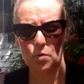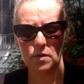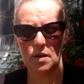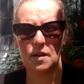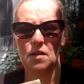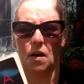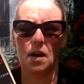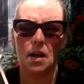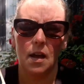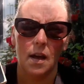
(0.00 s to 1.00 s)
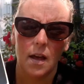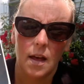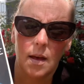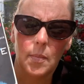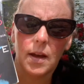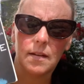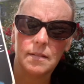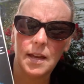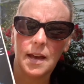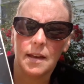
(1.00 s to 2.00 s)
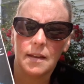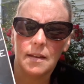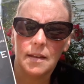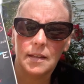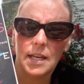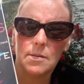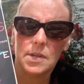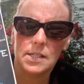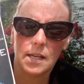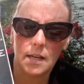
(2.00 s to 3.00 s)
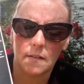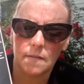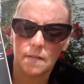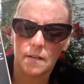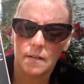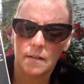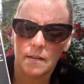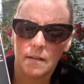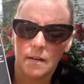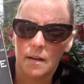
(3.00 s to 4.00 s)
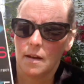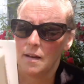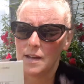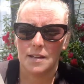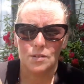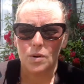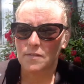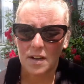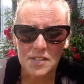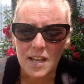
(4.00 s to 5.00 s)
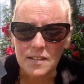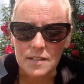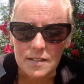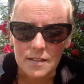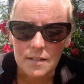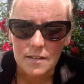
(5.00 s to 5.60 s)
more than I thought. But, yeah, keep me safe. And 25 cents.